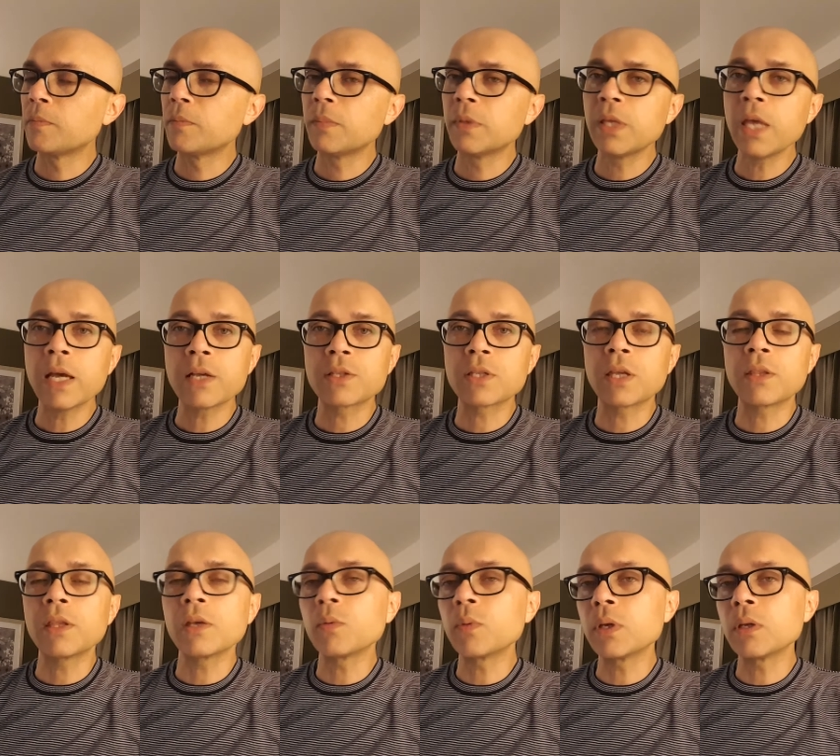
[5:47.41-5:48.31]
Yes, I
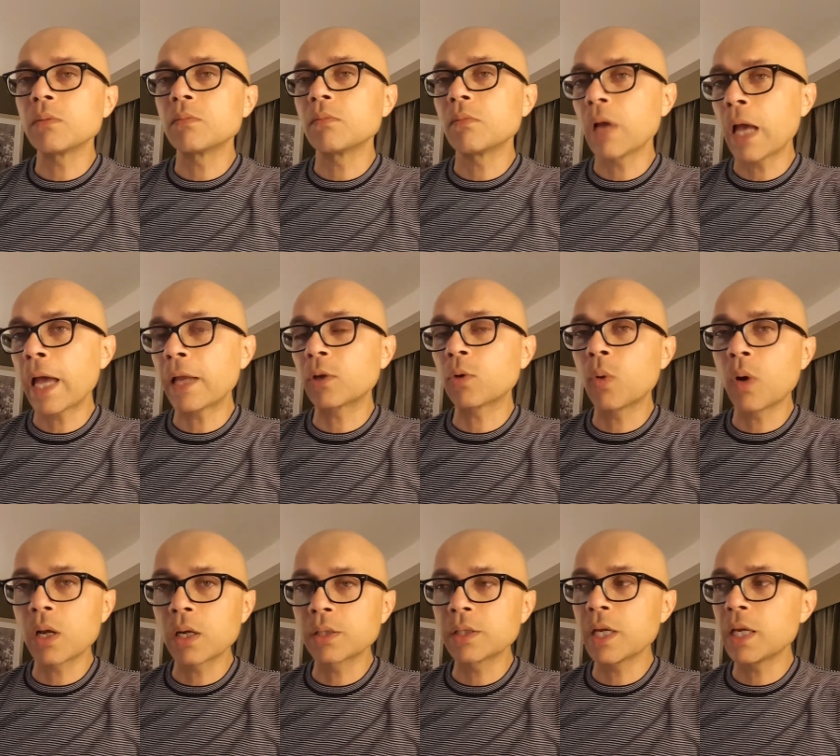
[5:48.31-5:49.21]
think we had
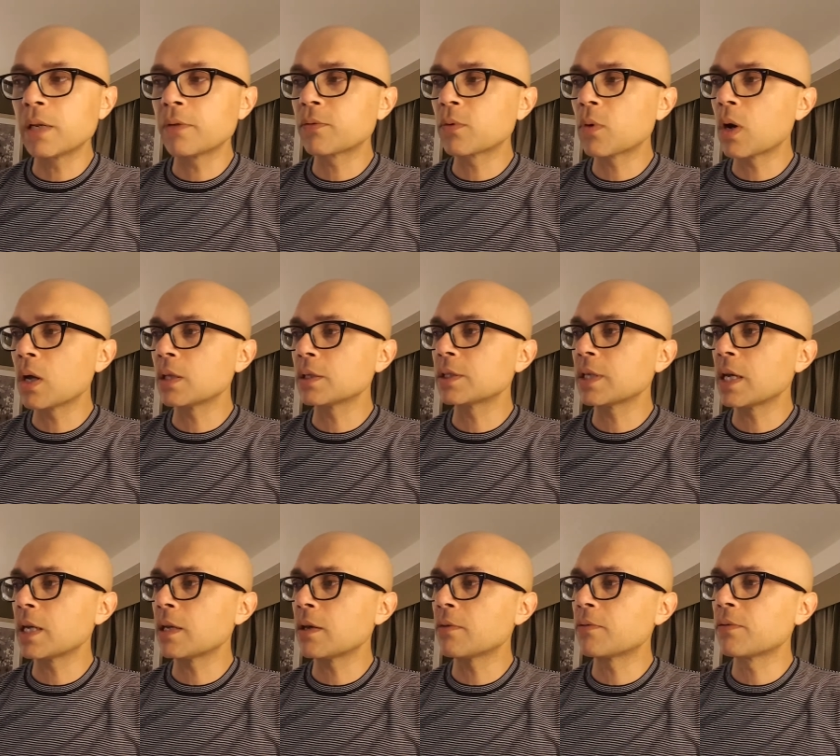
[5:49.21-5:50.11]
quantitative,
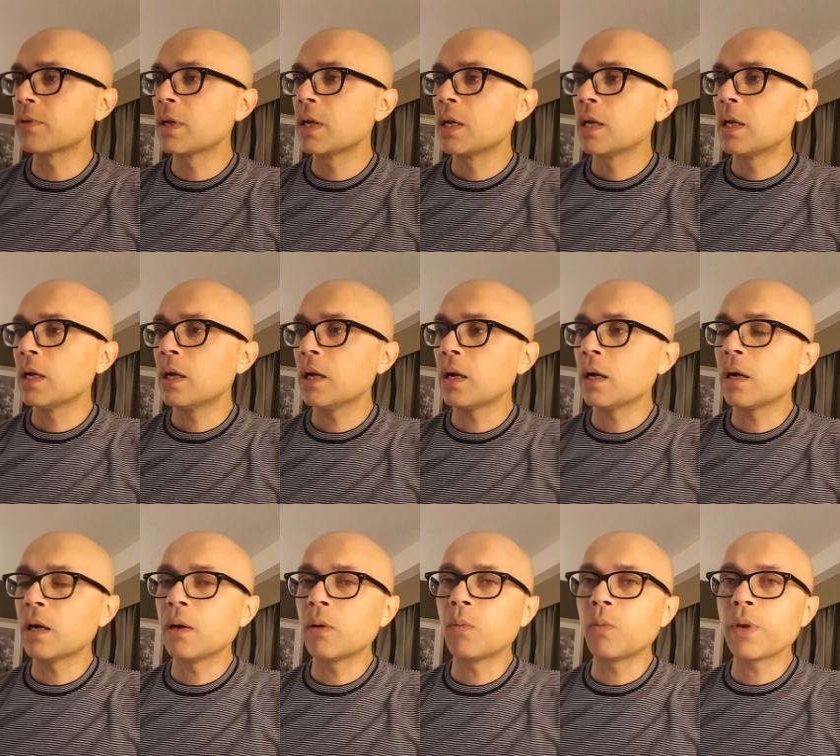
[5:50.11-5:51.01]
qualitative.
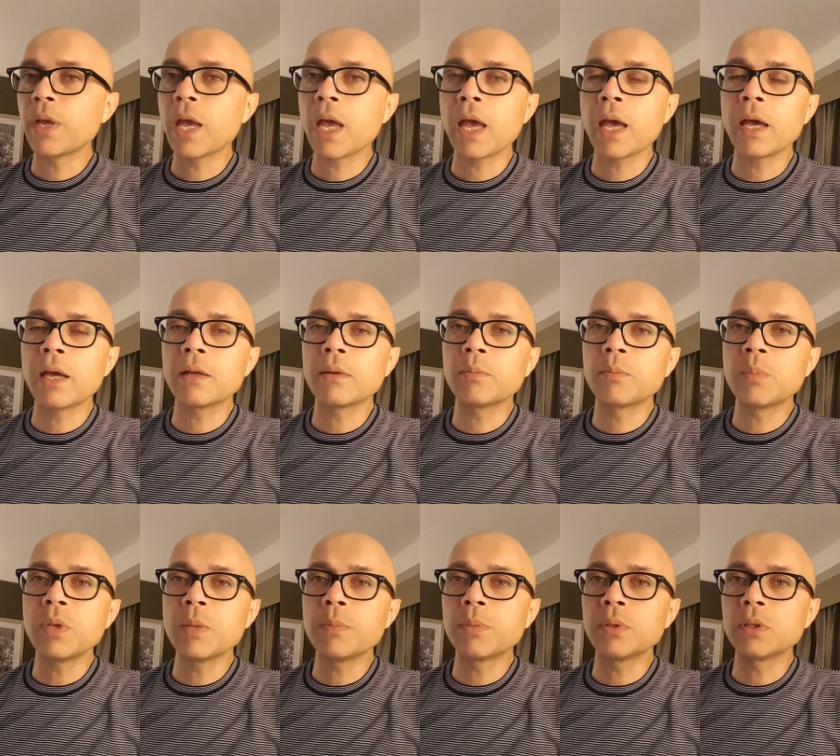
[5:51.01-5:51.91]
We had
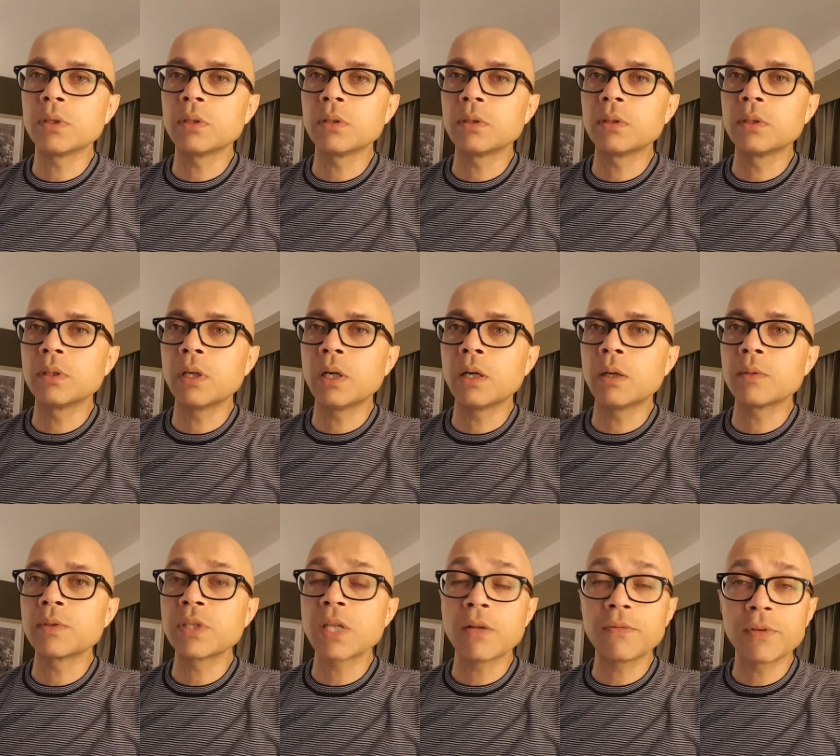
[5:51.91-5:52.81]
people
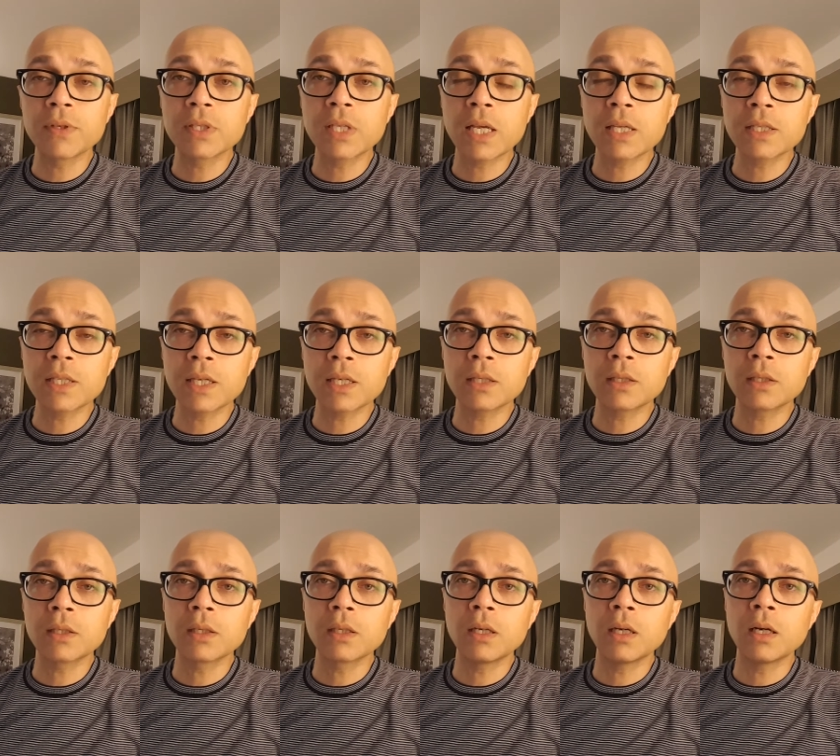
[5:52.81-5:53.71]

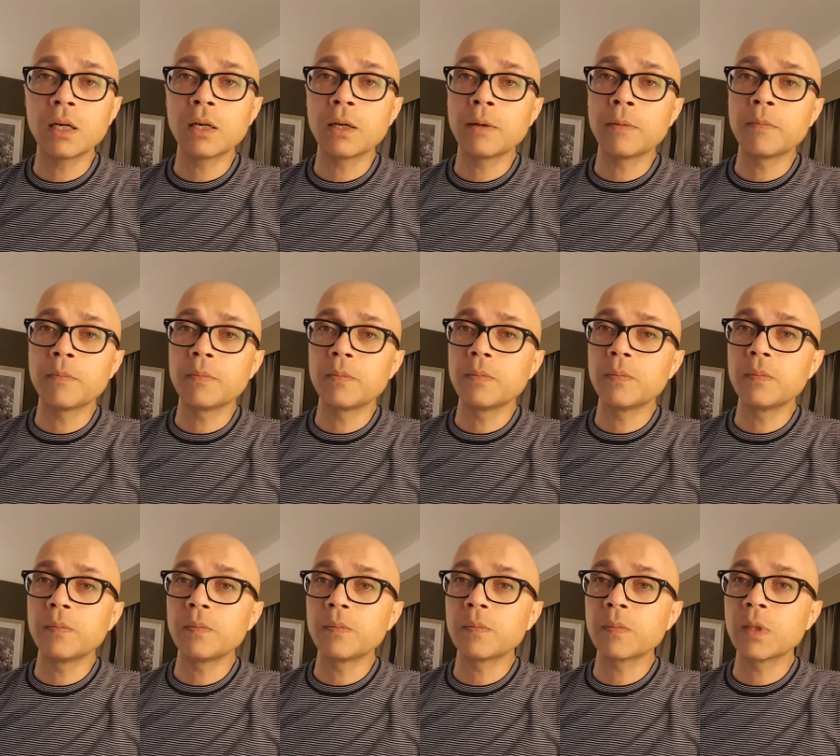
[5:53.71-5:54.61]
self-assessing
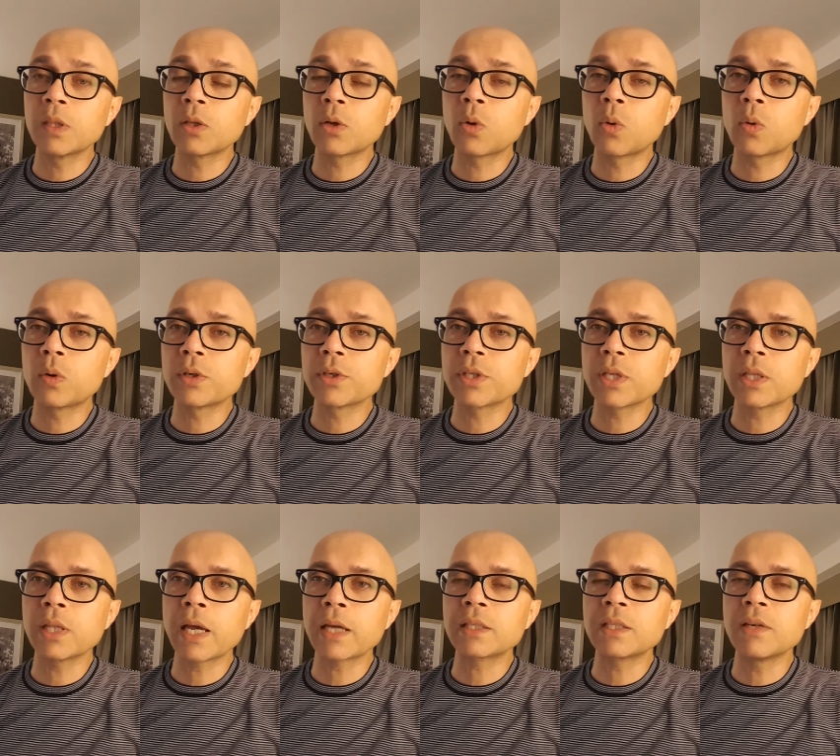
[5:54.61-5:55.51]
the course
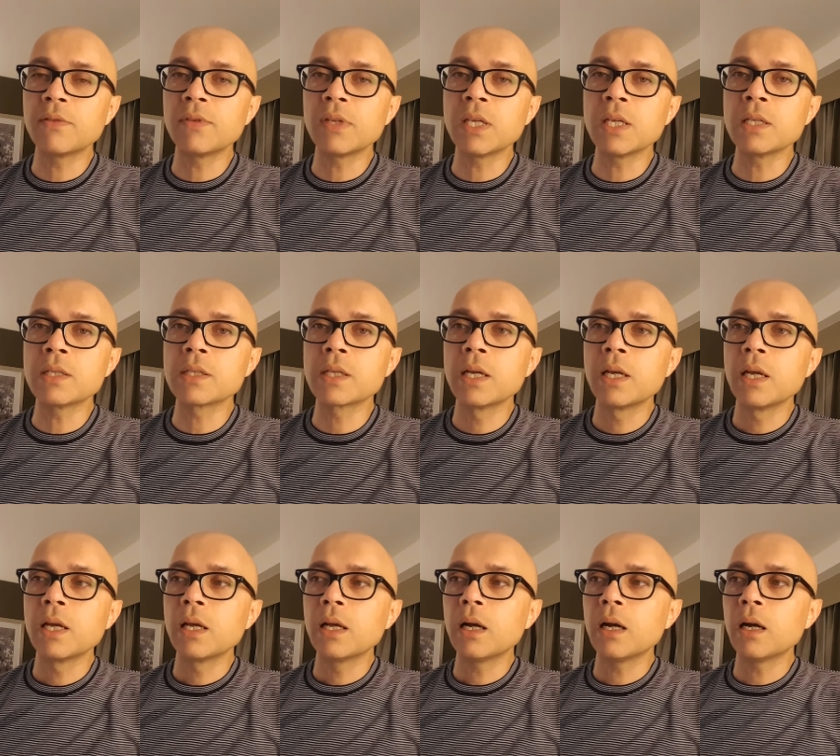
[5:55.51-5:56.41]
and activities,
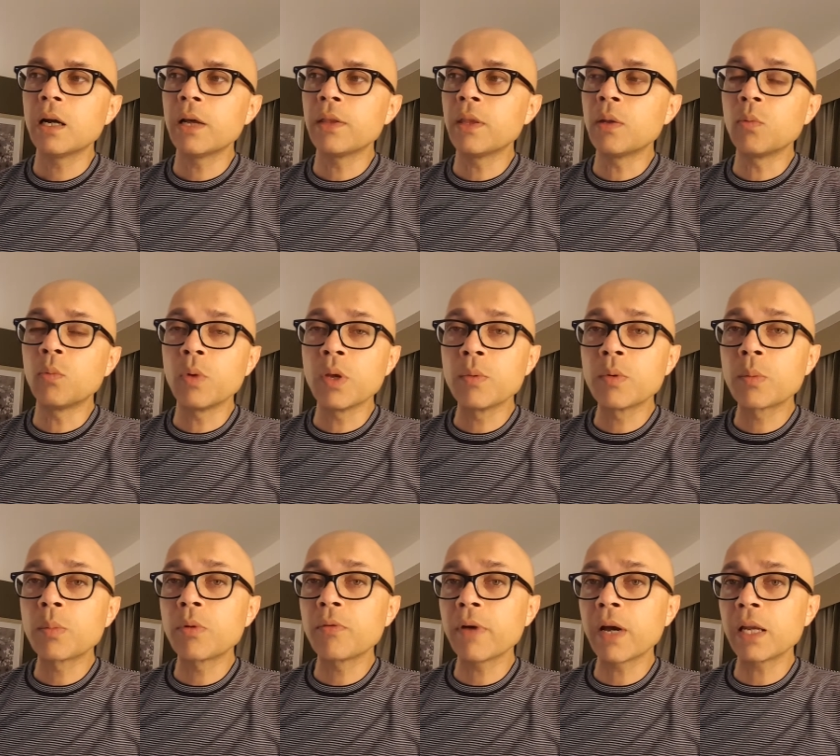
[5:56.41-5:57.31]
and then we
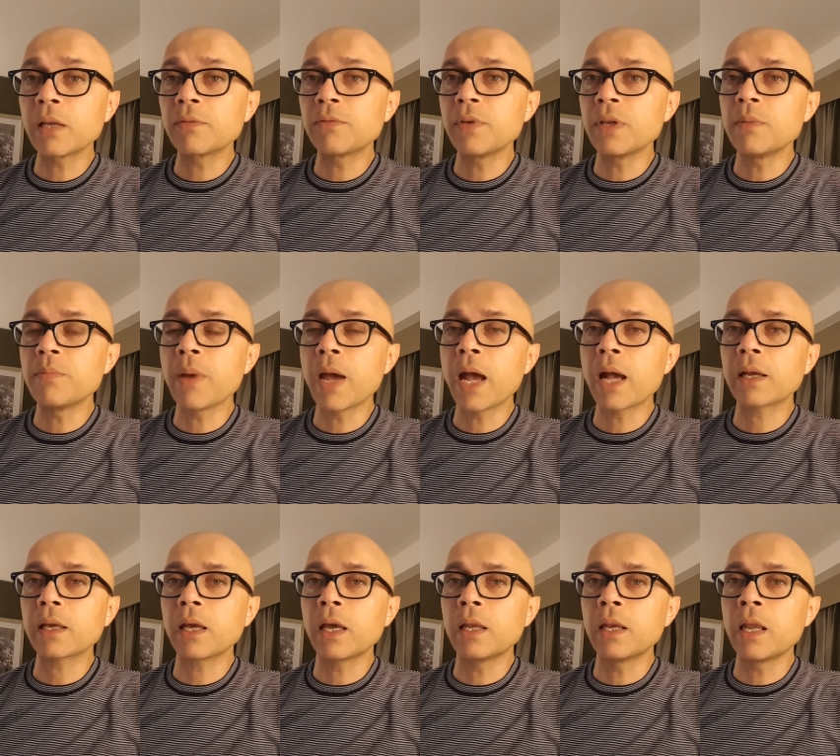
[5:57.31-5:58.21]
were providing
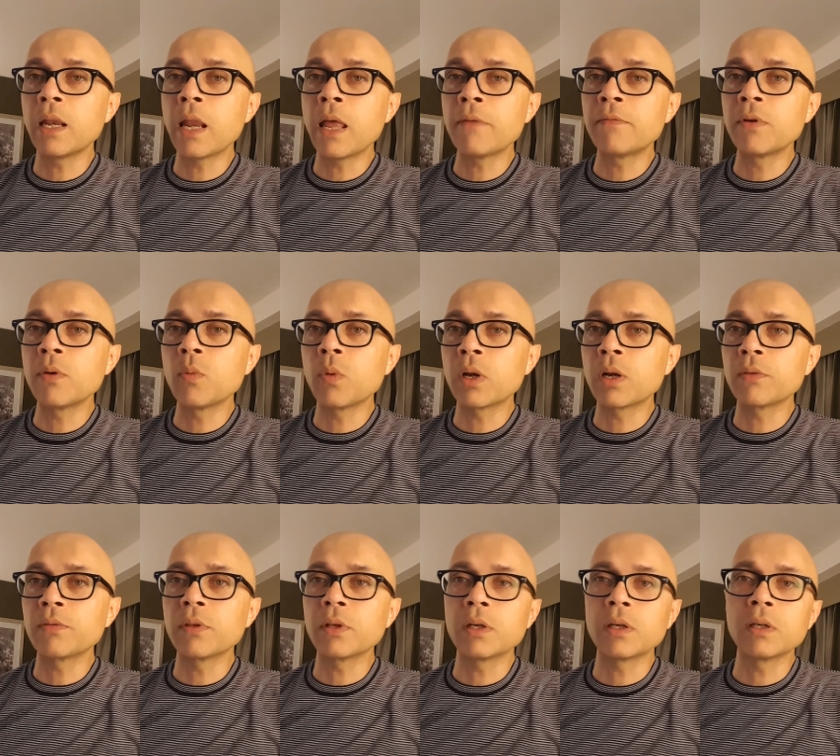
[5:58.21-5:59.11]
feedback. And in every one
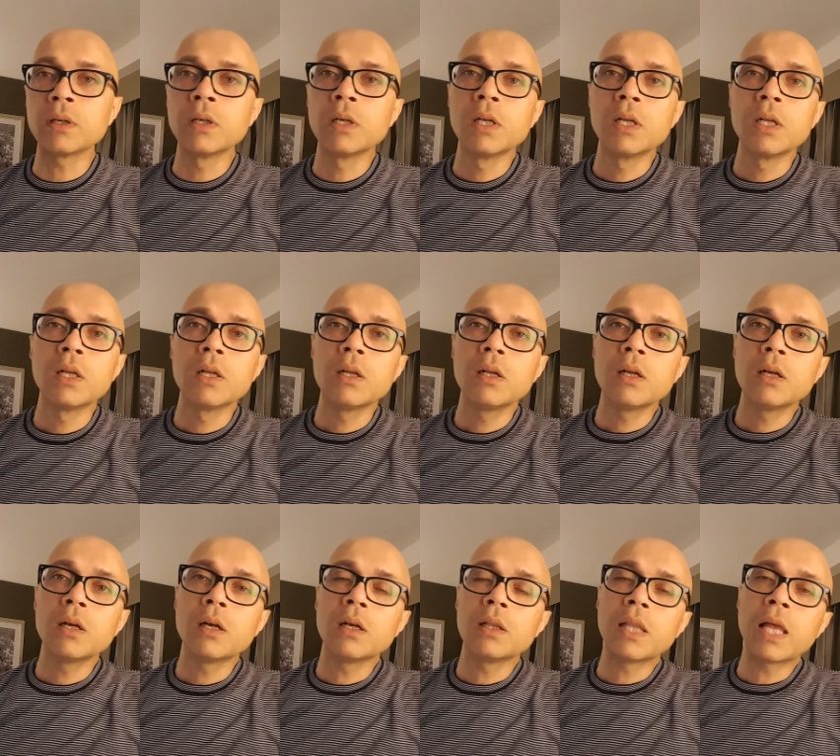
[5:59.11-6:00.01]
of the
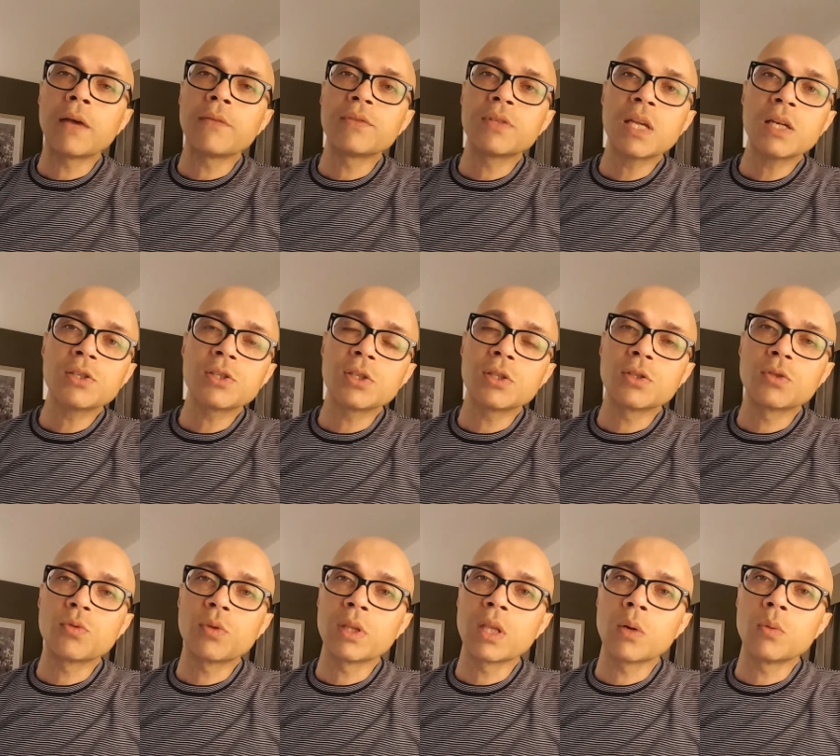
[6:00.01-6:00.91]
live
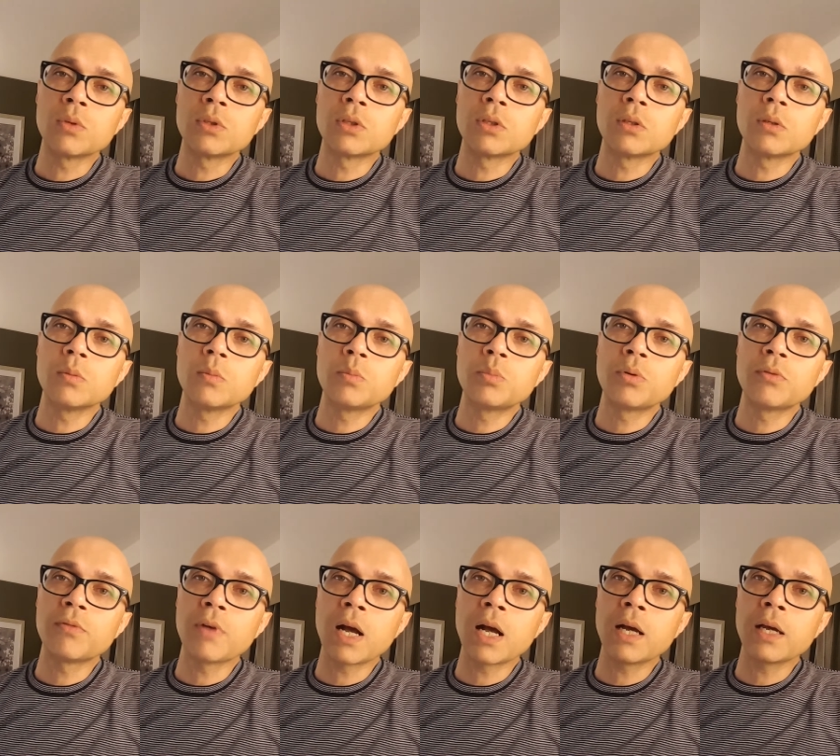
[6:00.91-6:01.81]
sessions, Rida would
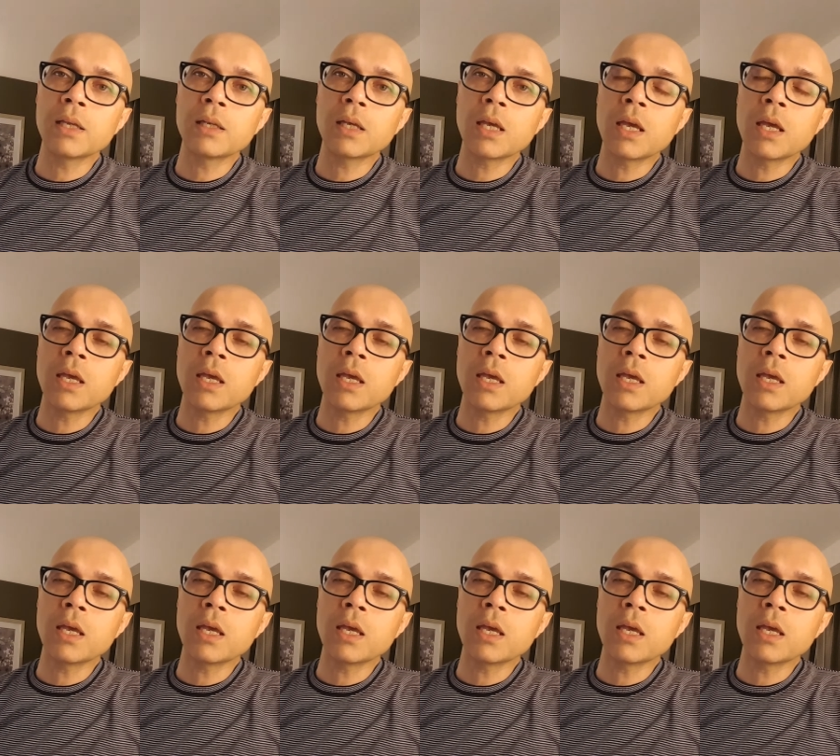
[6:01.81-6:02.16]
provide